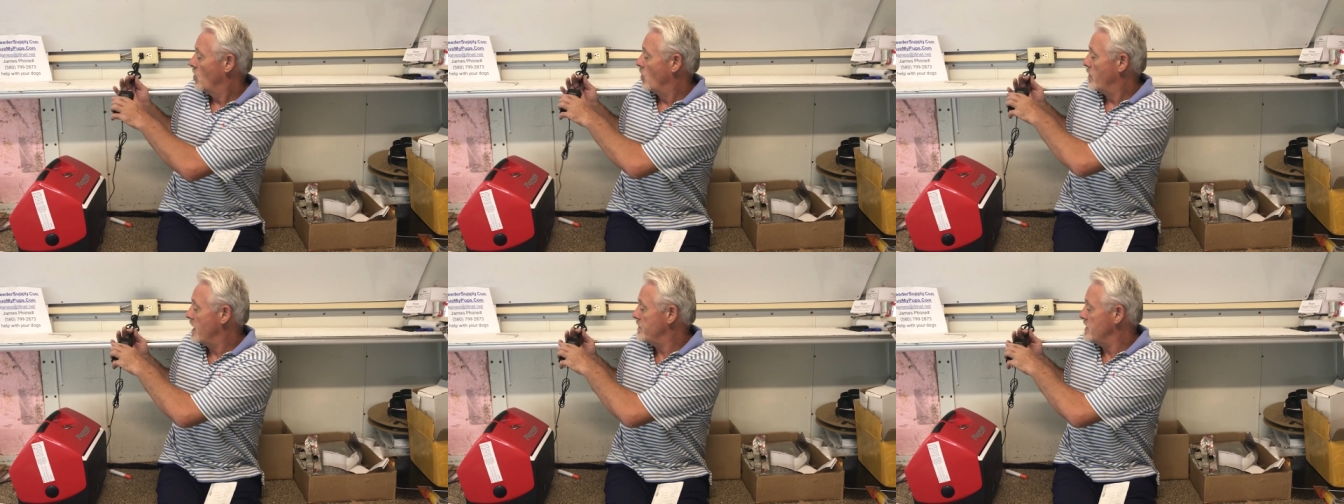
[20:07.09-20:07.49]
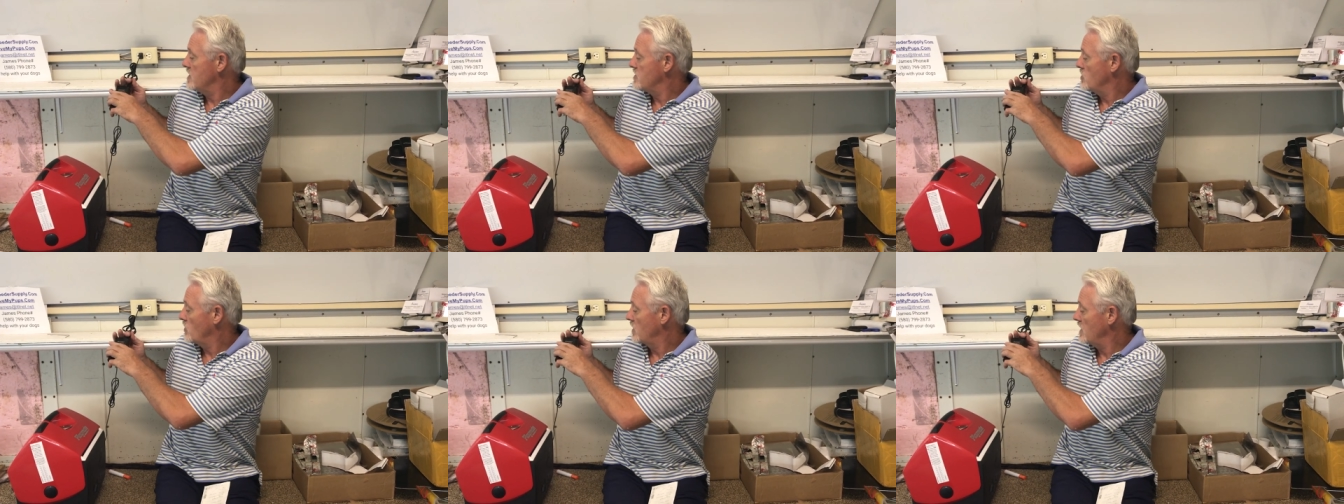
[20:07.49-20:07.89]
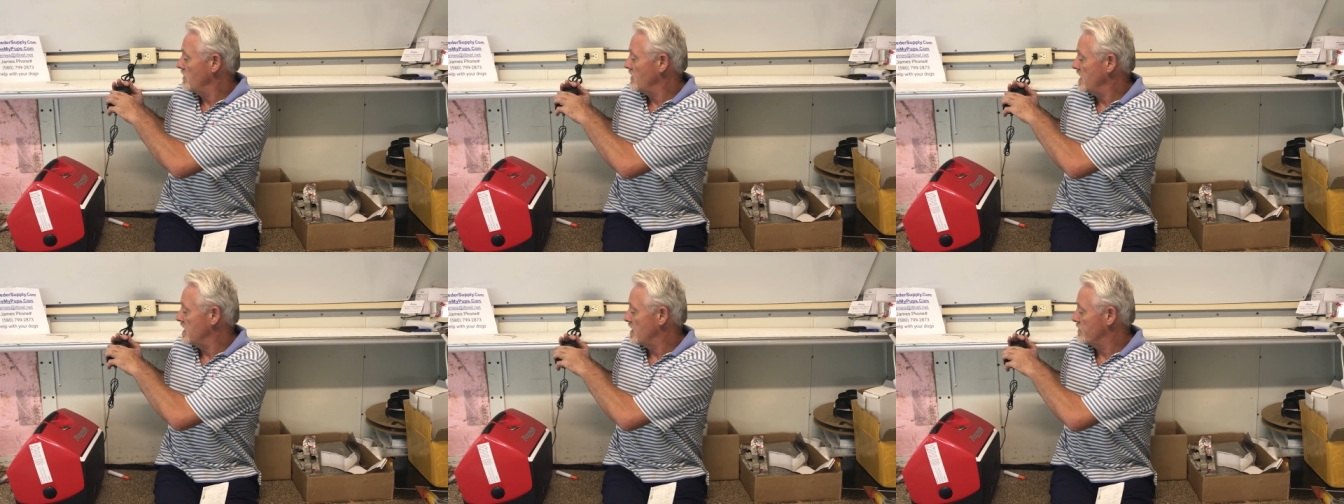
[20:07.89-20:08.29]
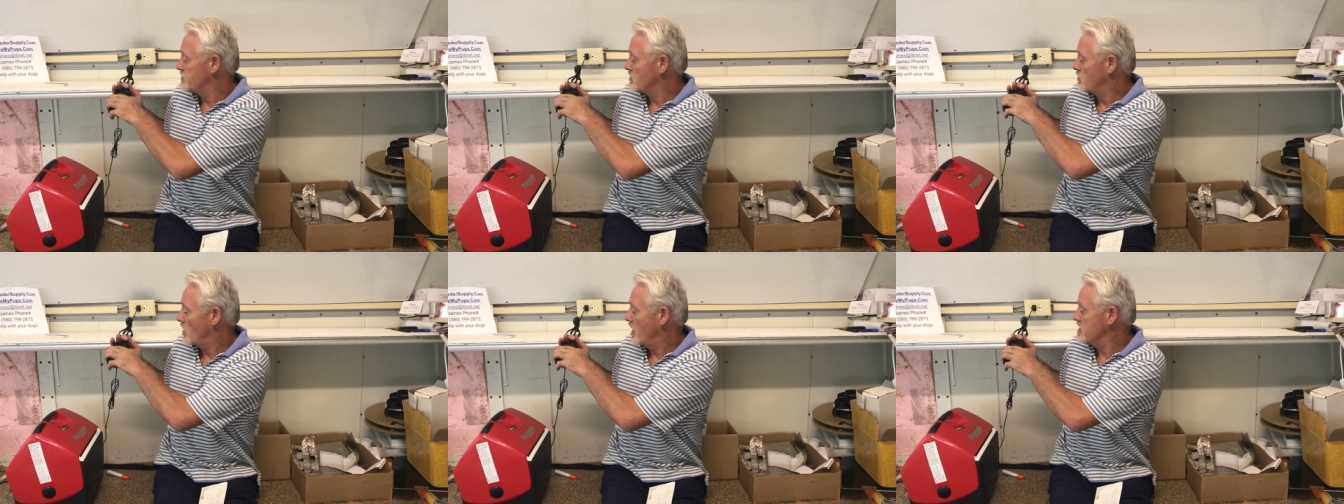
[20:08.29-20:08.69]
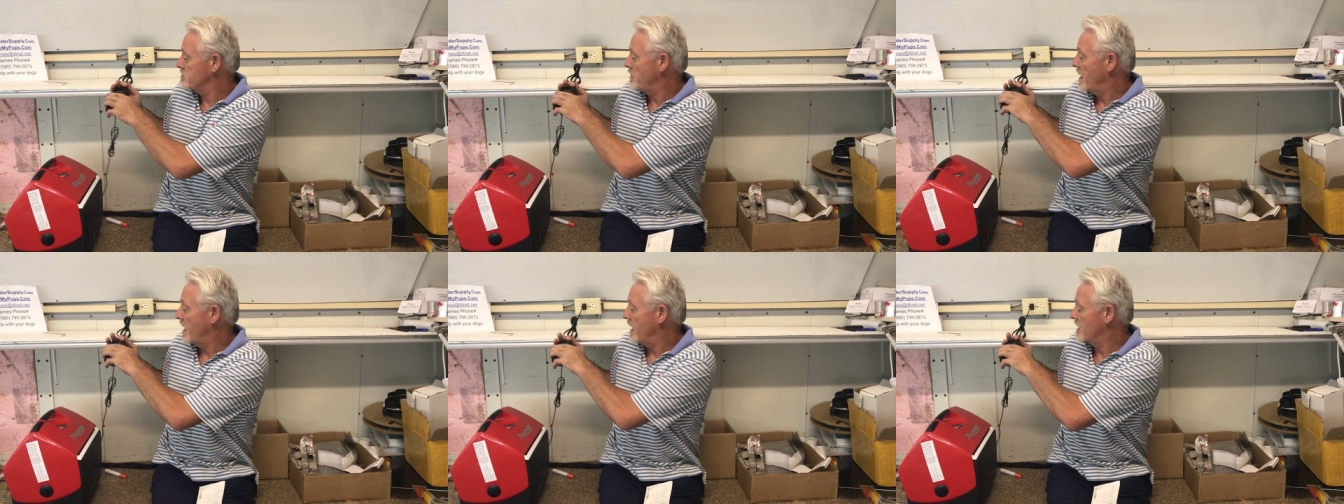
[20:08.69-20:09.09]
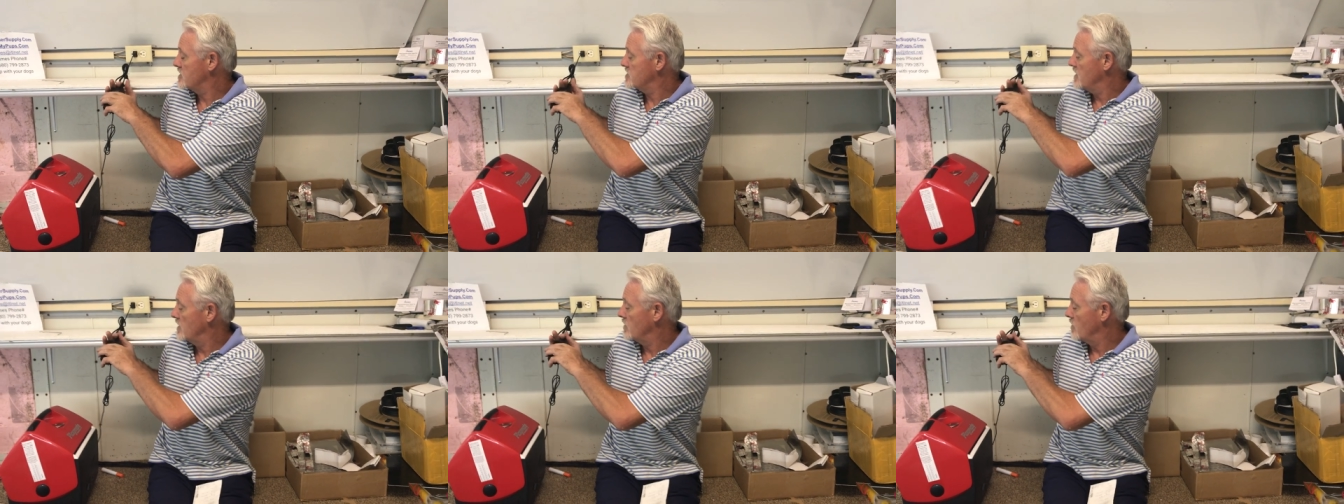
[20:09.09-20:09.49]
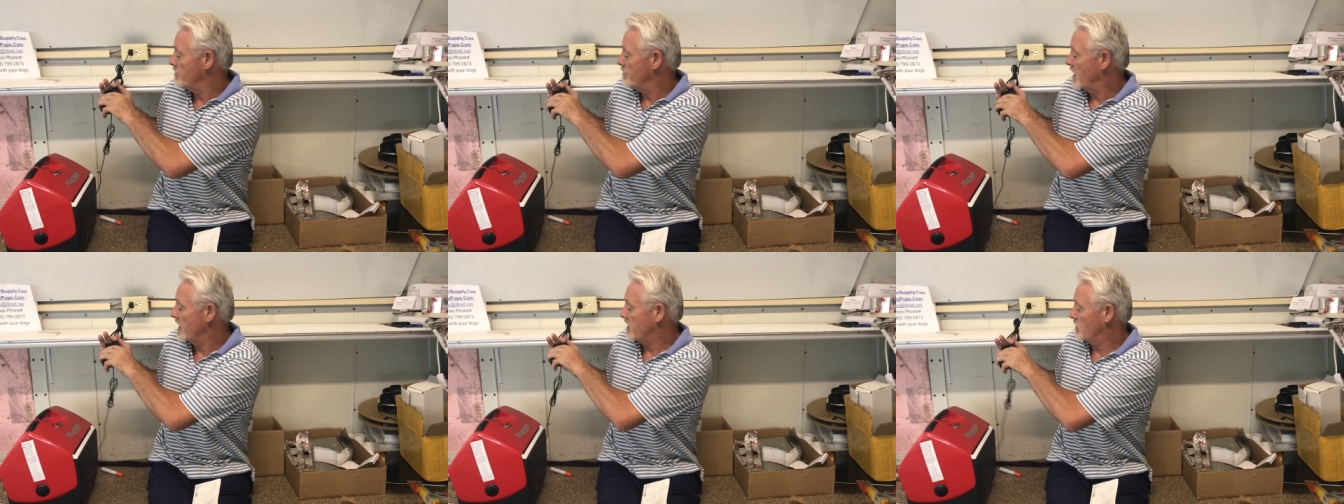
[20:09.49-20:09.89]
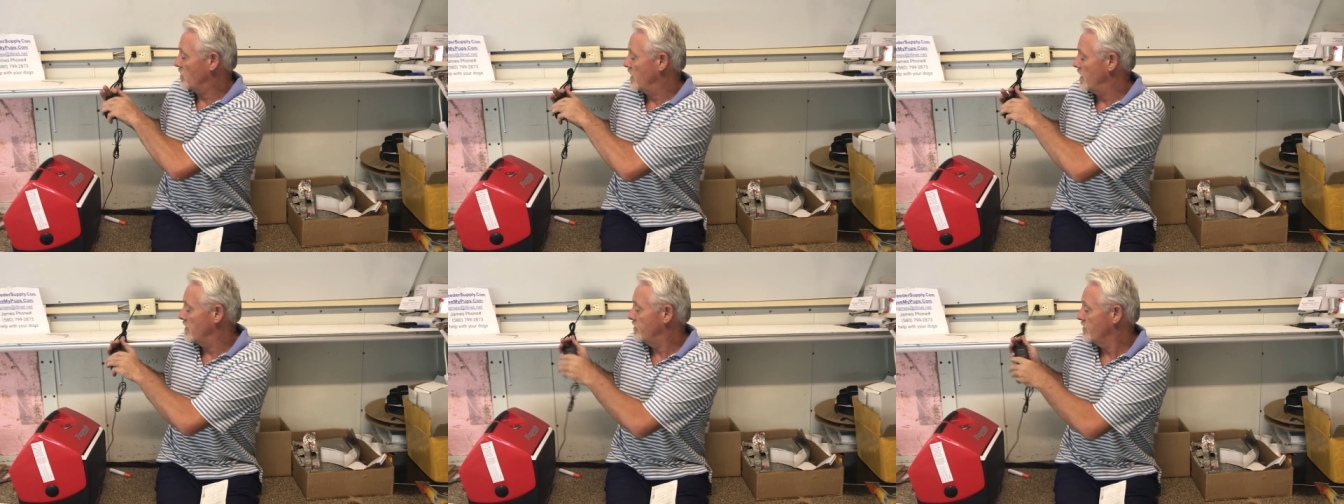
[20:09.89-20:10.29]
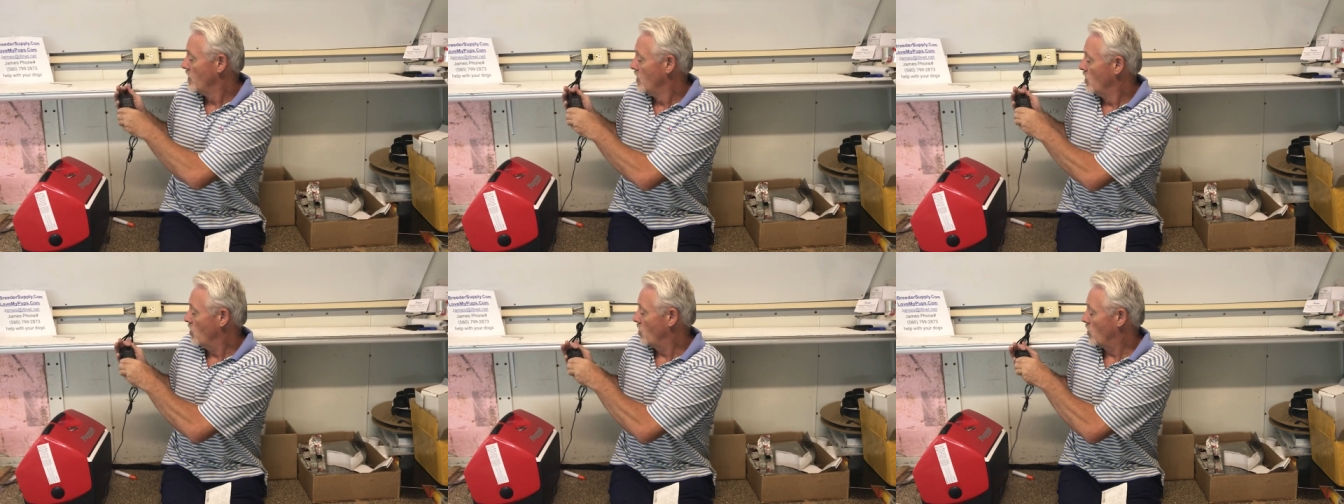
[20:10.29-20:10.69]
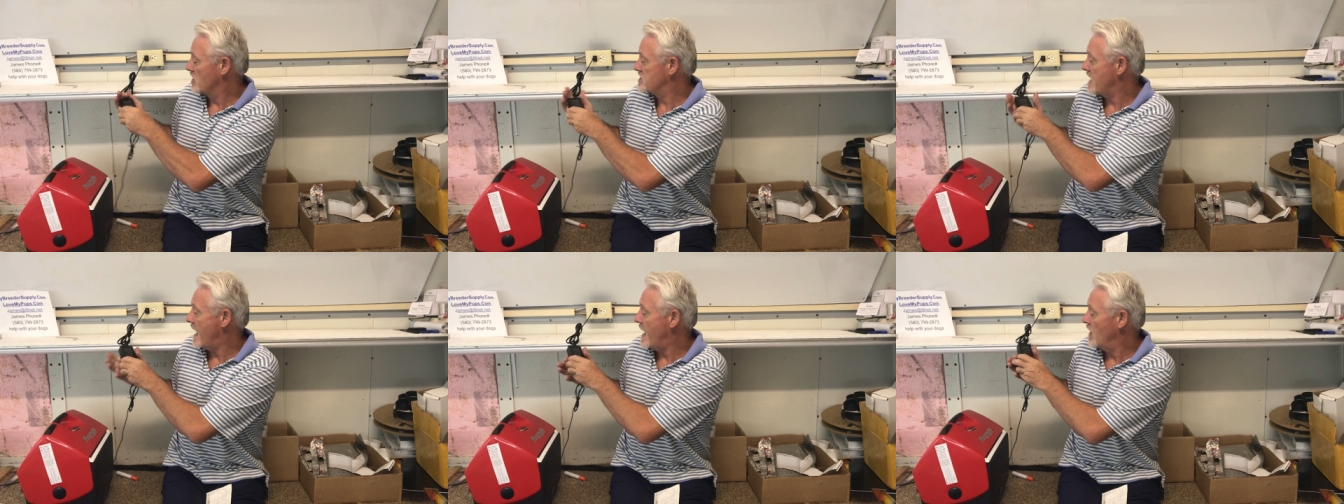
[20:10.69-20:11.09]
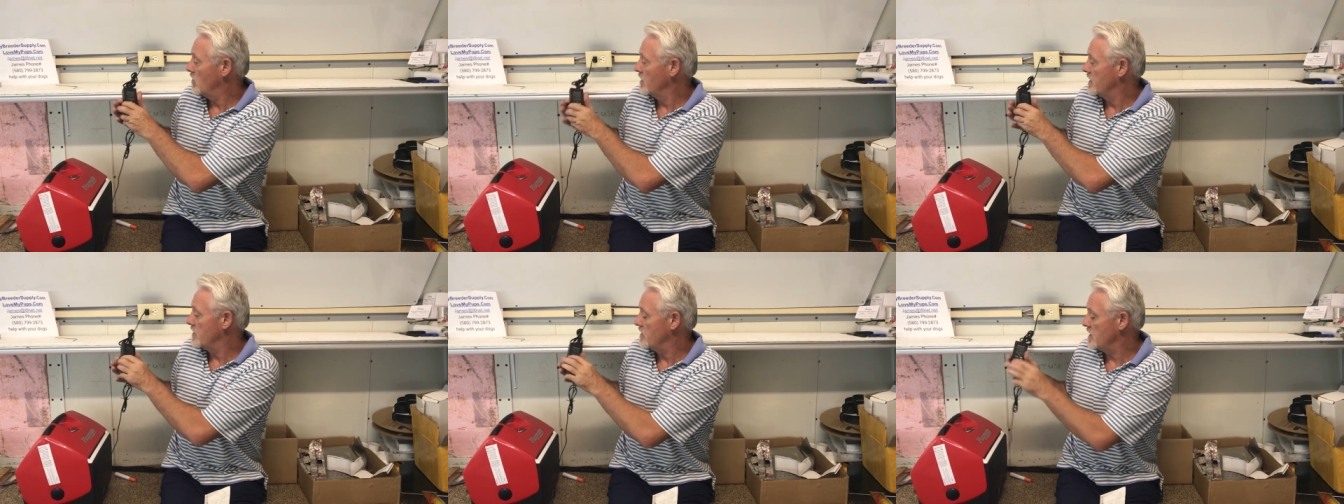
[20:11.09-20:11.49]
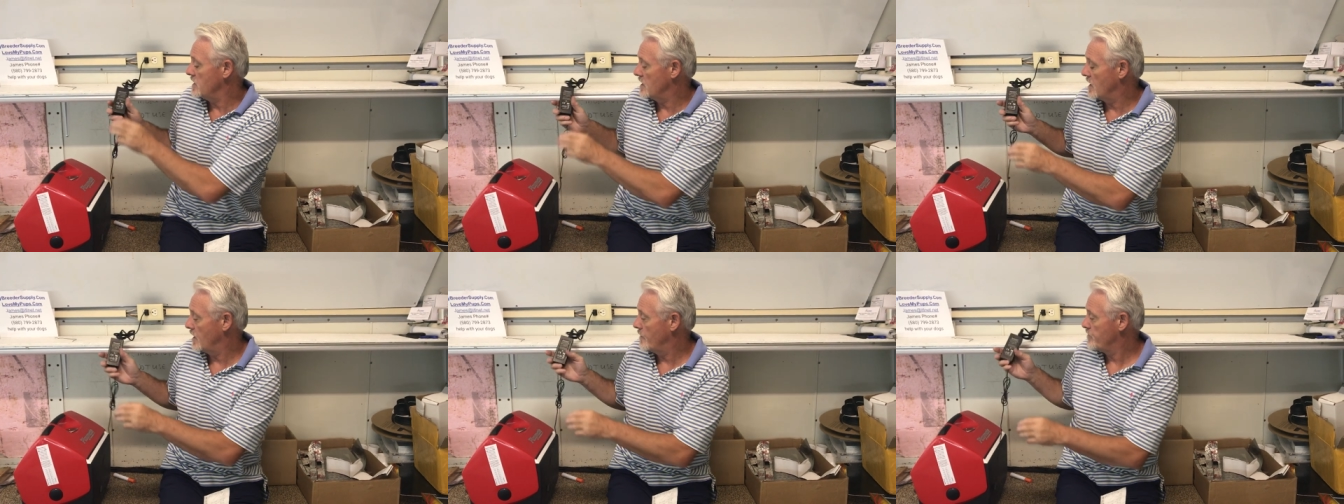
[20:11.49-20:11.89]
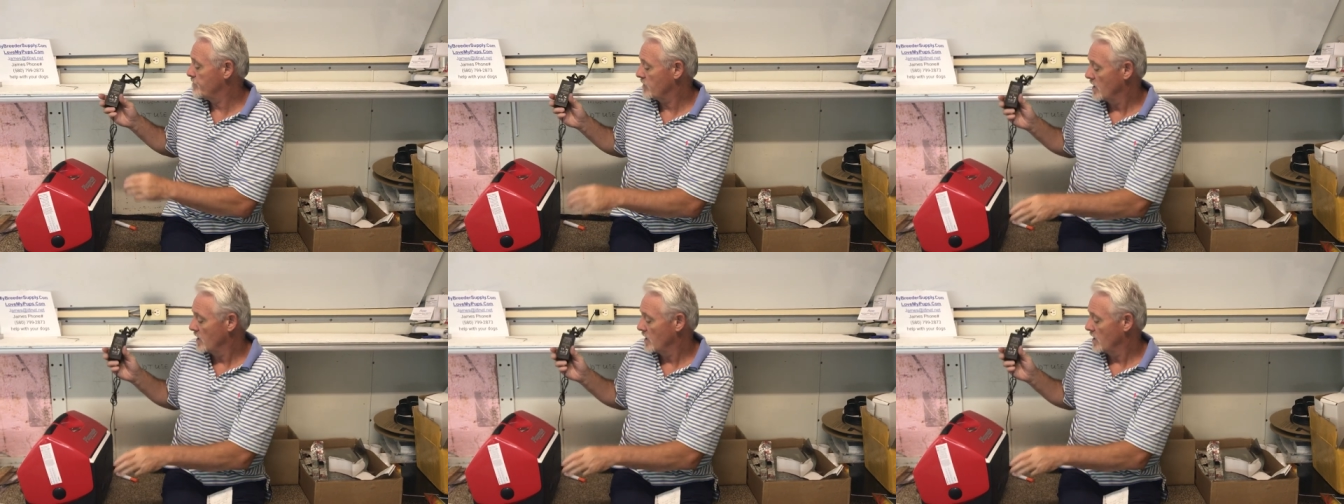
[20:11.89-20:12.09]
or maybe you can even heat up some rice bags in a microwave or a towel in, the, uh,